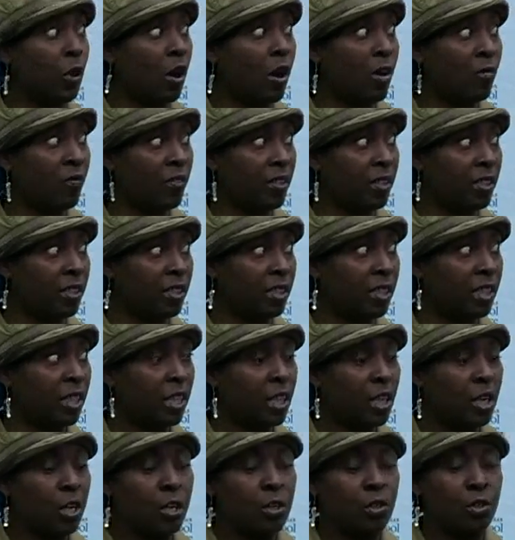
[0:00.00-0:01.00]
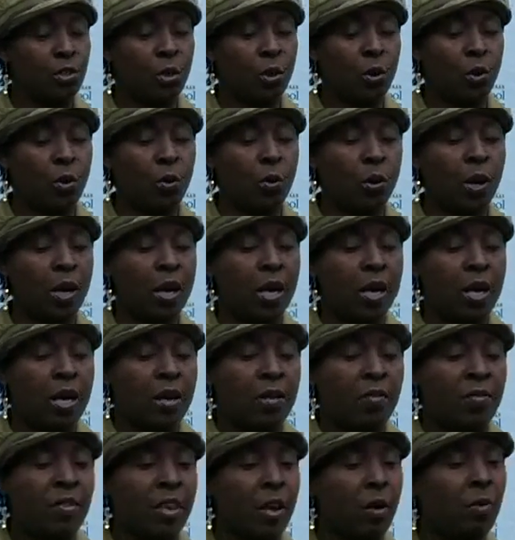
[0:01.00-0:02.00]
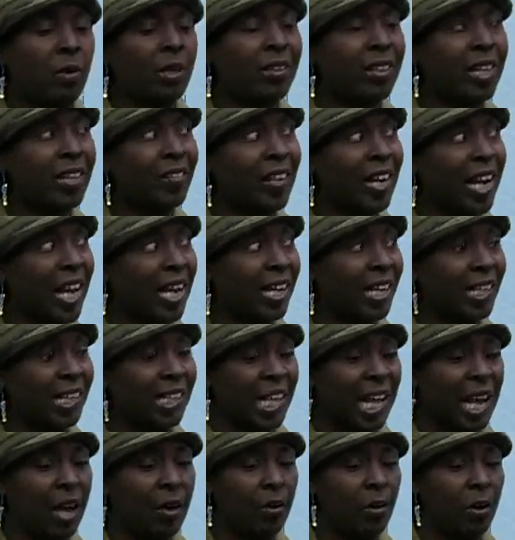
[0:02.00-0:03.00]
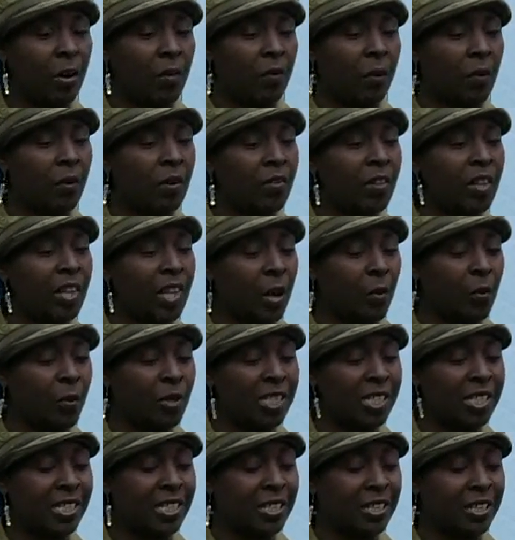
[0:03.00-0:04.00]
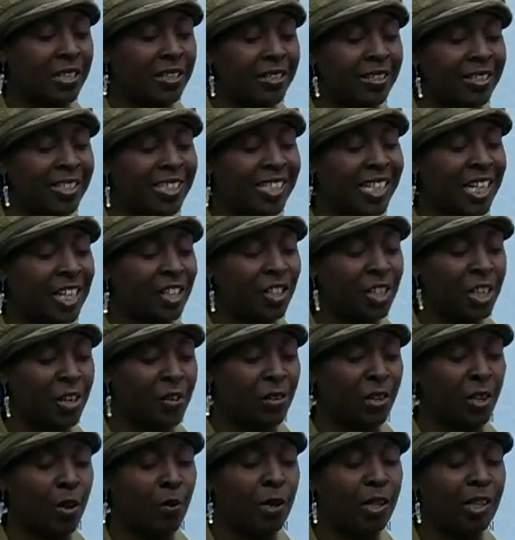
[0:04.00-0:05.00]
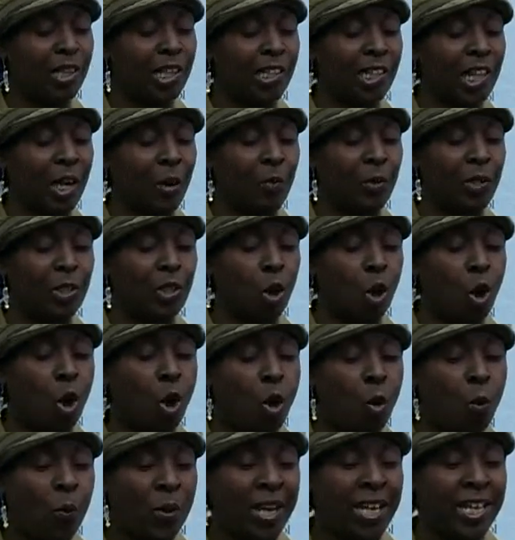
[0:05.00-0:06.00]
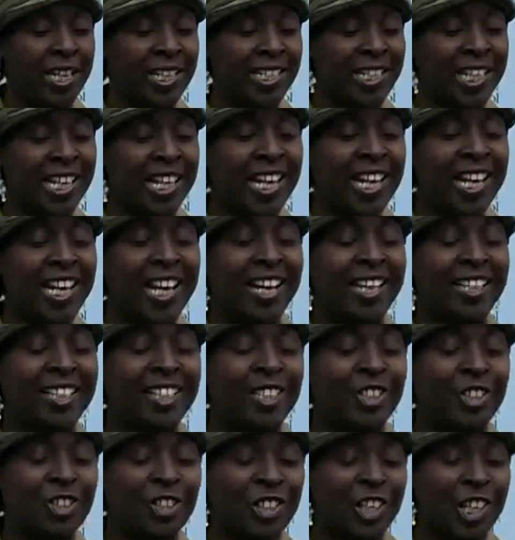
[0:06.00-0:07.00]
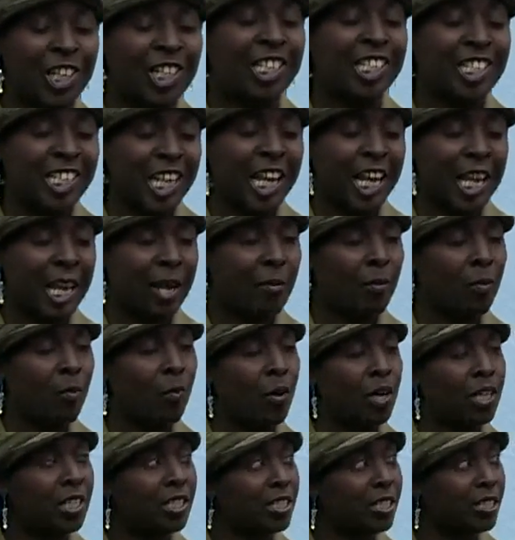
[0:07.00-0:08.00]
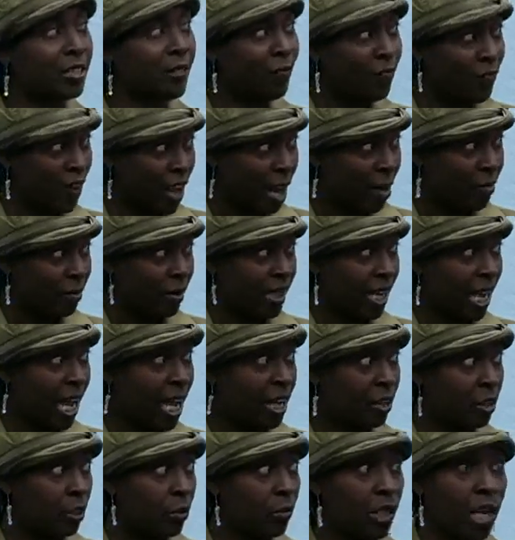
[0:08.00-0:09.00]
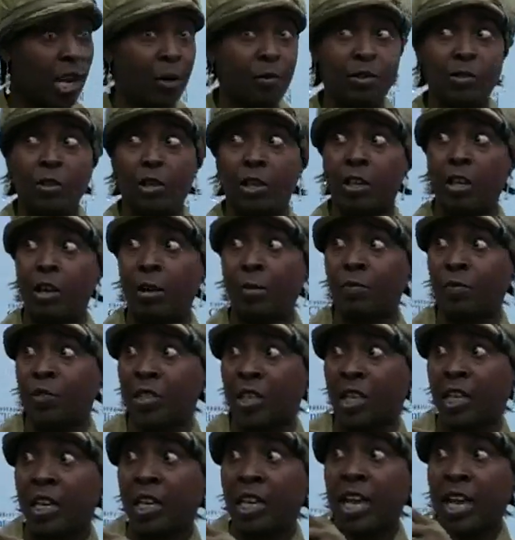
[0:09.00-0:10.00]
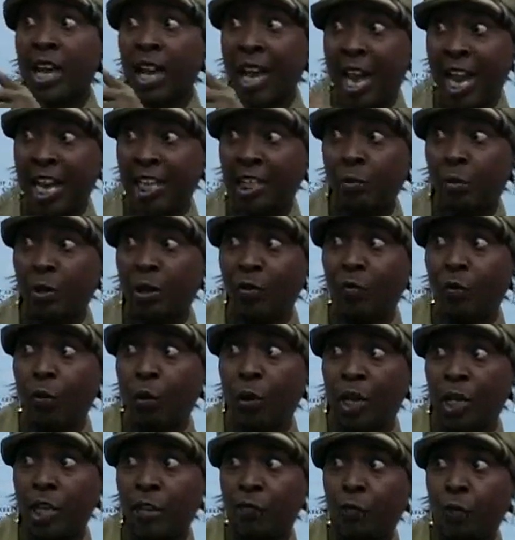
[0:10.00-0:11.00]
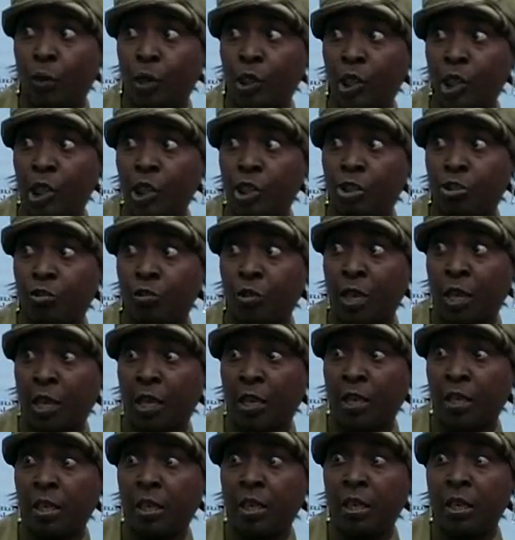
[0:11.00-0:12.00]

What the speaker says: so often. So the only thing that I could count on, the only thing that was stationary, the only thing that was always the same was the family. I knew that I was going to come to 824 East 14th Street,